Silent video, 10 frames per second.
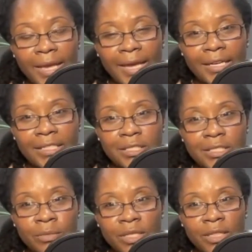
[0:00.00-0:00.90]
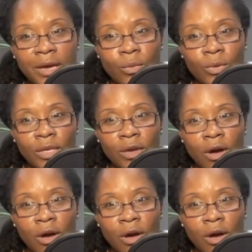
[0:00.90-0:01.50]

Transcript: And it's something that we